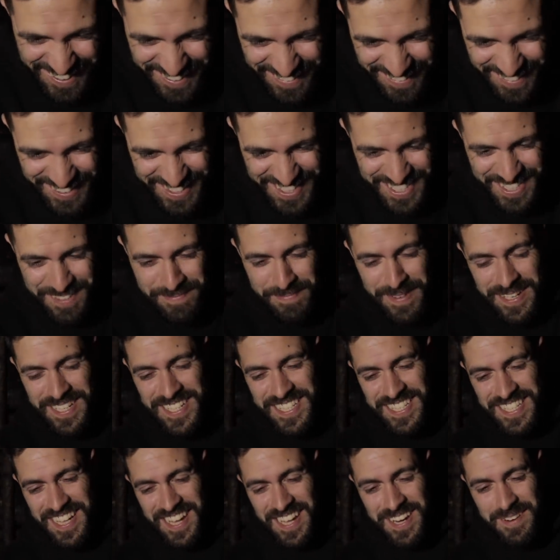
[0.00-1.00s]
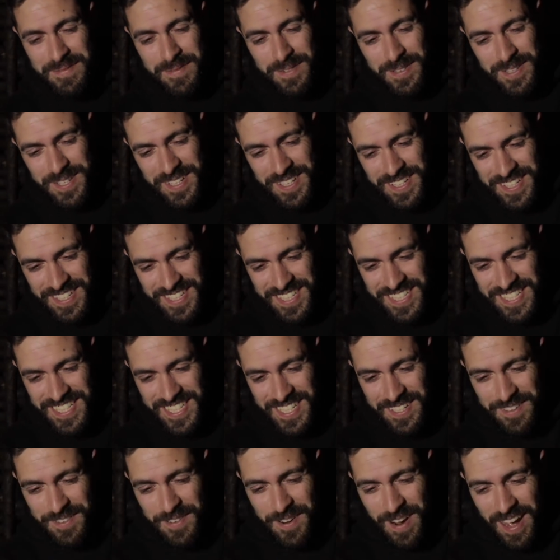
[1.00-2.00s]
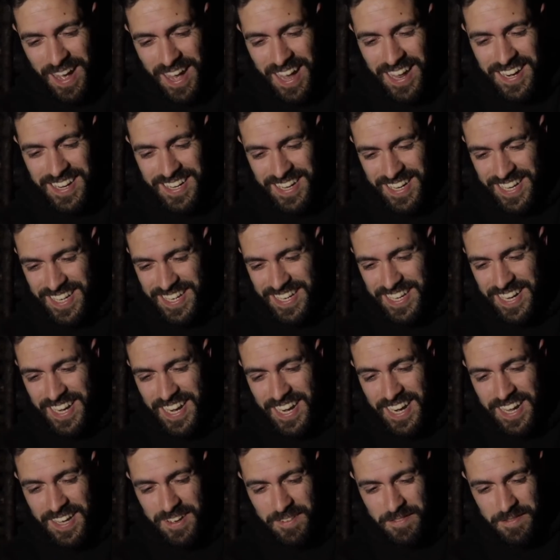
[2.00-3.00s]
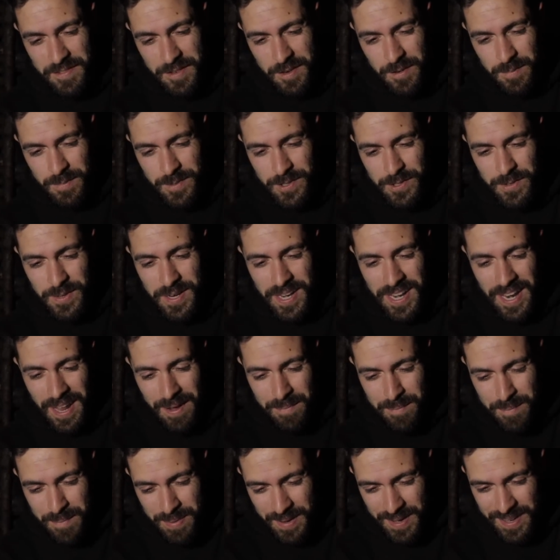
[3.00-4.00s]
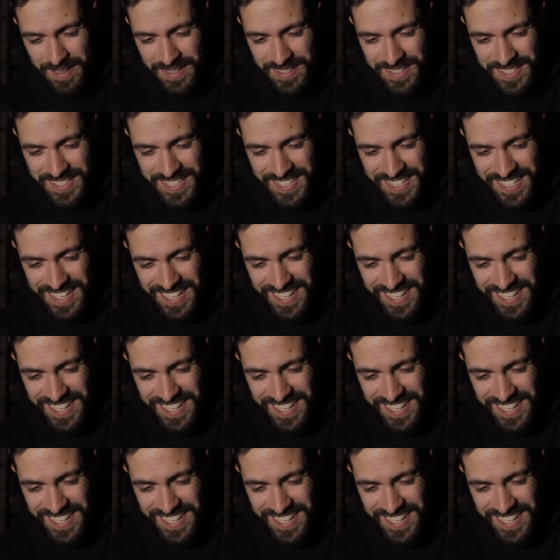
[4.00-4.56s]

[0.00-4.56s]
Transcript: What's the biggest animal you could single-handedly cling film to a lamppost?